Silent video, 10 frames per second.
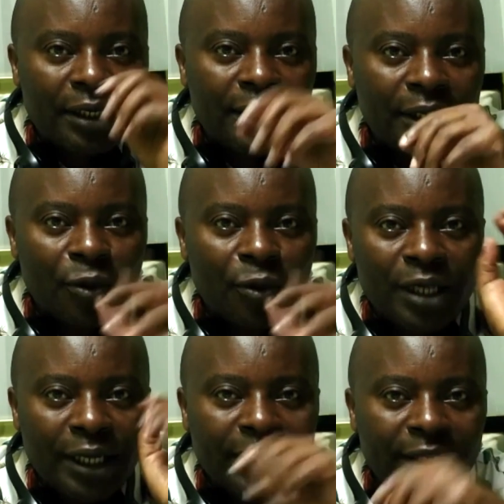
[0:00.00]
They lose
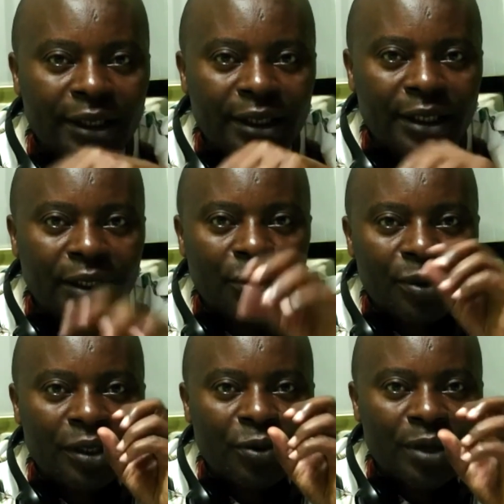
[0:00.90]
their identities. And
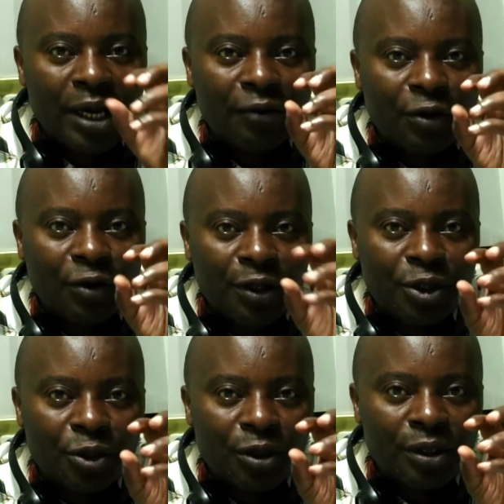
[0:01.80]
then we have
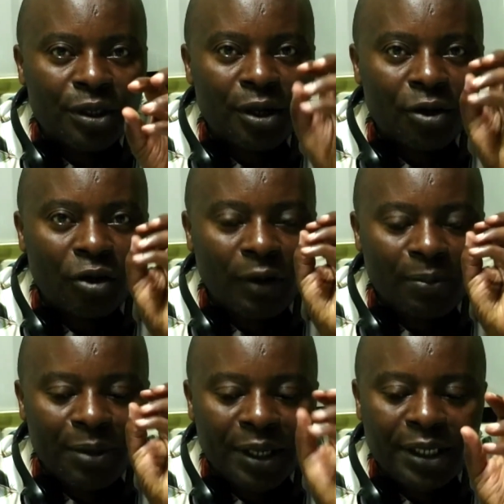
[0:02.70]
creation of a
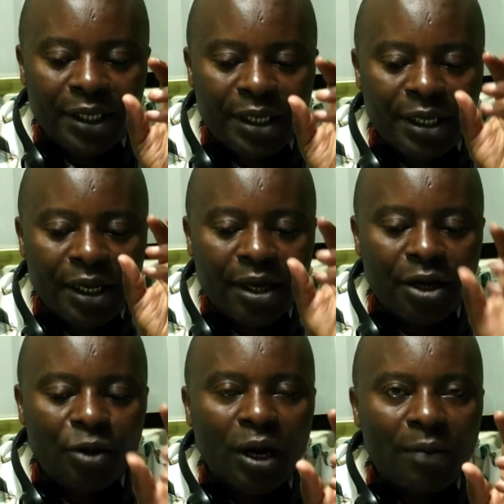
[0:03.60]
pretty
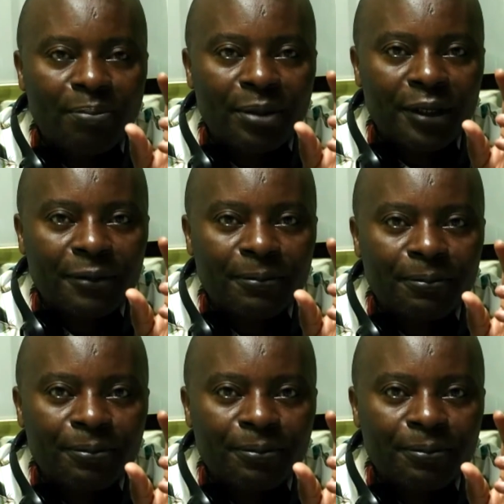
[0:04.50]
new company.